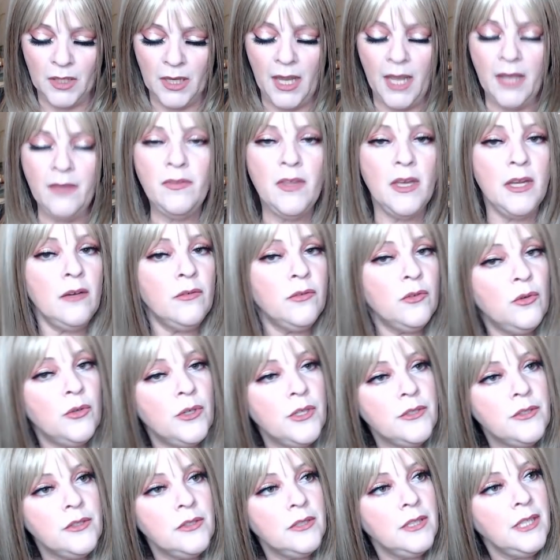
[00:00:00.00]
and then, of
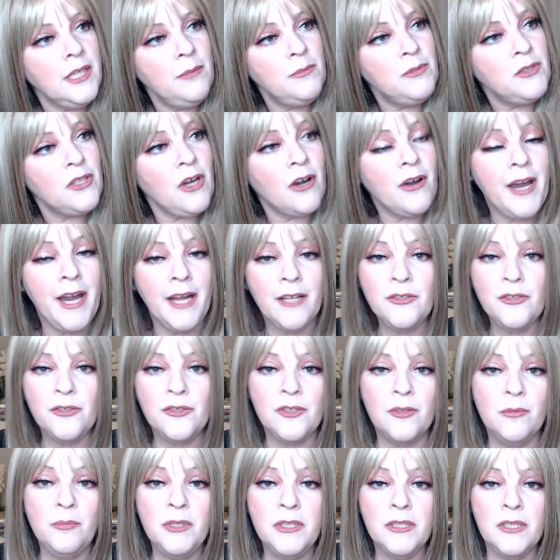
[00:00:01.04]
course, Keemstar answers
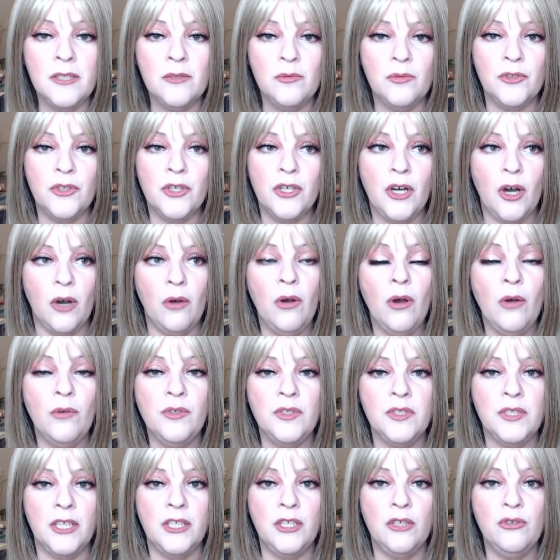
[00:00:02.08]
him and says, Well, the co
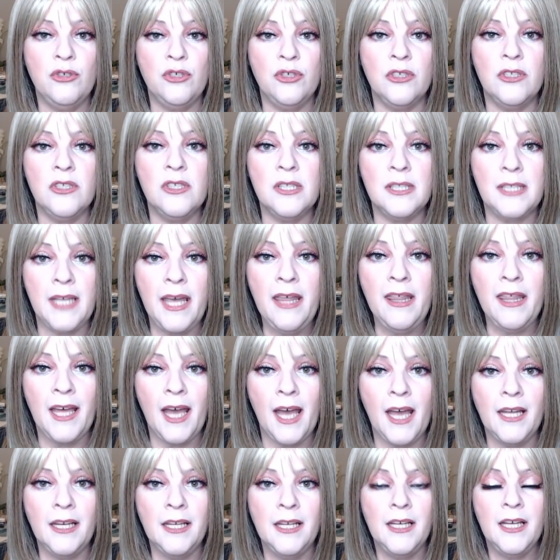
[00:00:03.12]
host said you shouldn't say
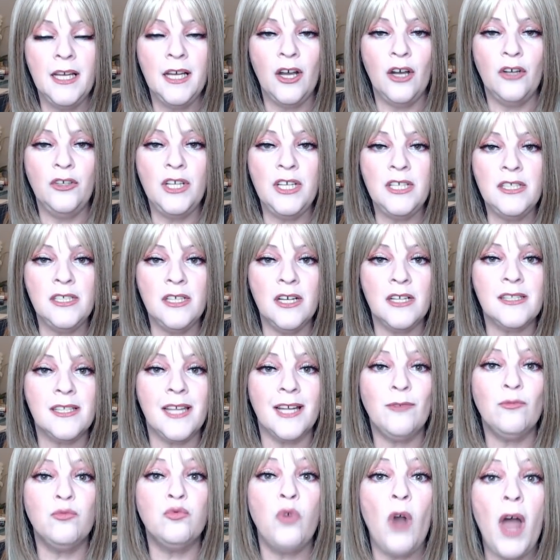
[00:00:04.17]
that. Onision's
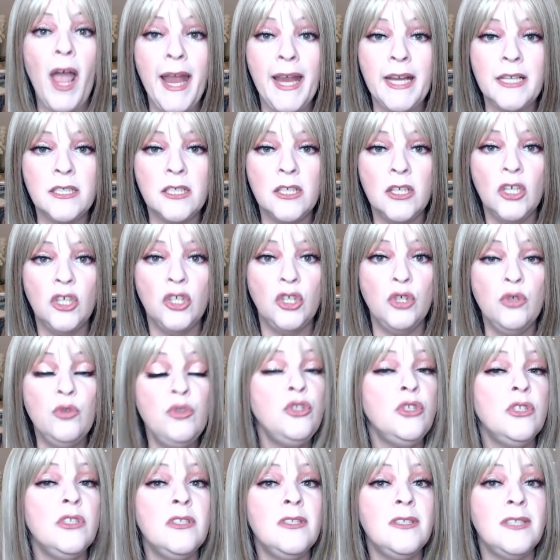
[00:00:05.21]
like, Right, you
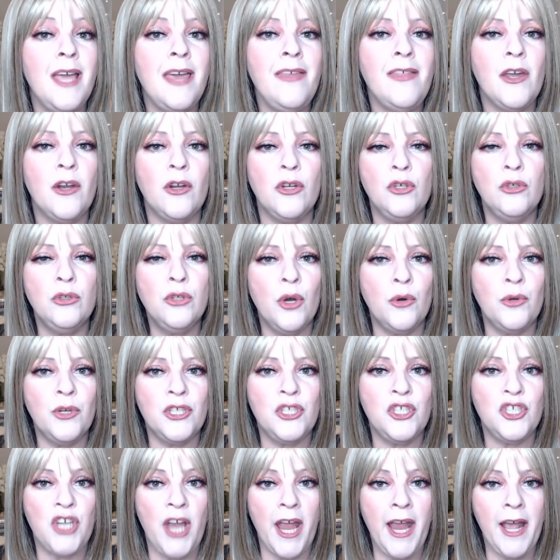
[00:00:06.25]
shouldn't say that or you'll go to
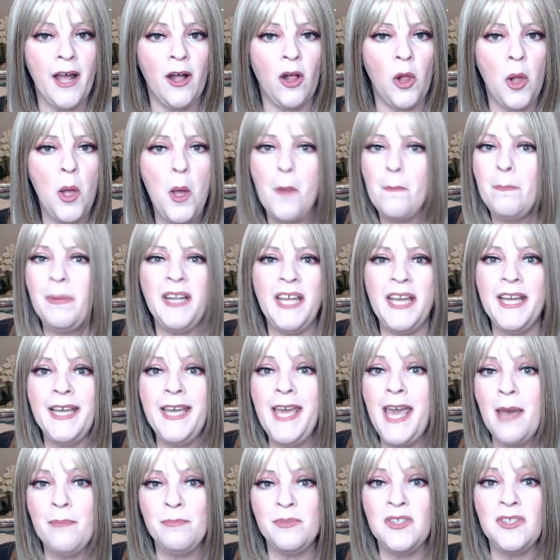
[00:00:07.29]
jail. But he
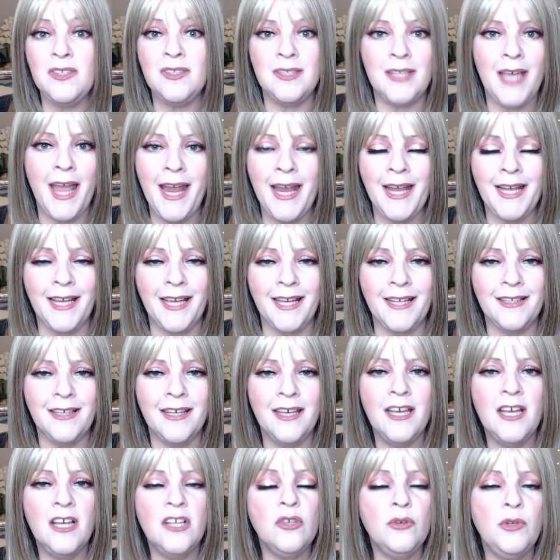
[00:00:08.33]
kept saying it.
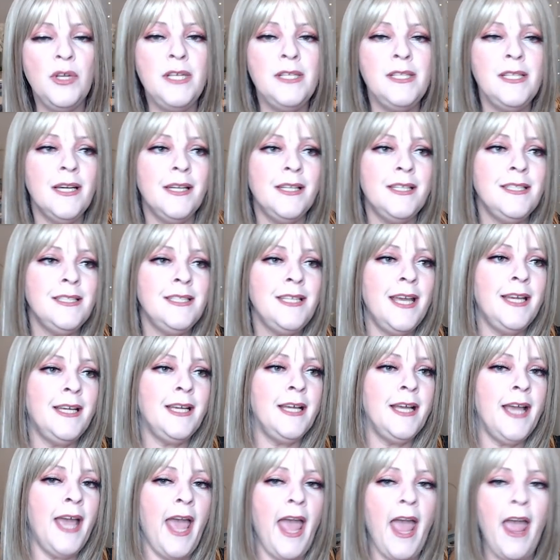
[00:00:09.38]
Onision is
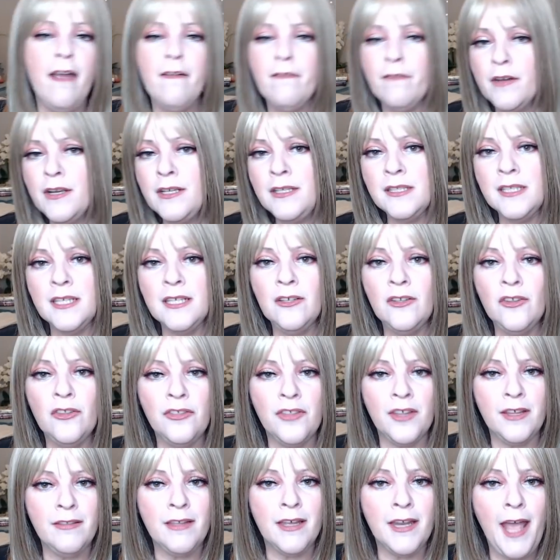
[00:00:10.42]
taking every single
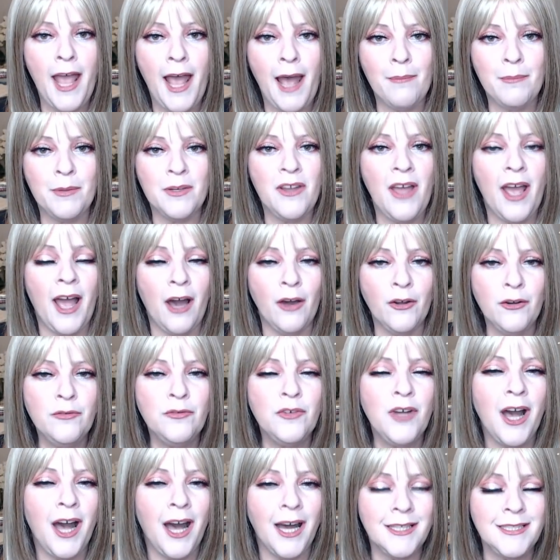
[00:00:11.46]
thing that happened out of
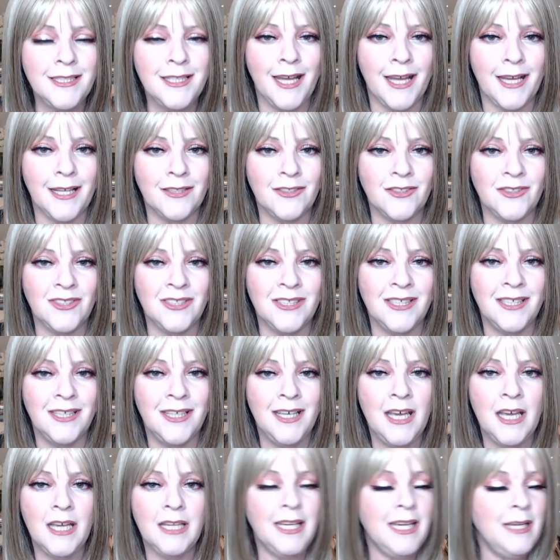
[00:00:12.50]
context.
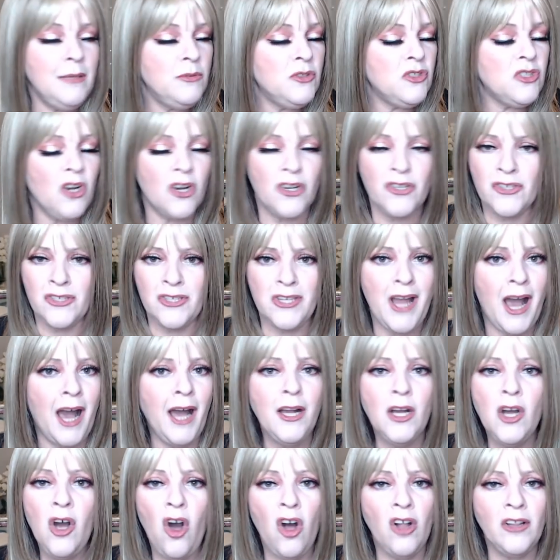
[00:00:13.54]
Keemstar's
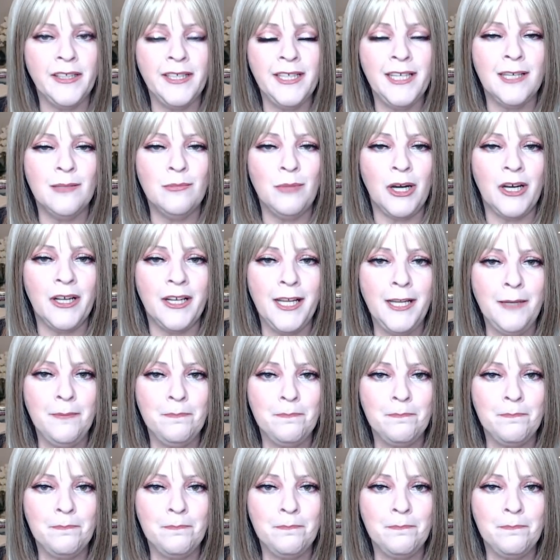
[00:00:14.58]
not calling him on it.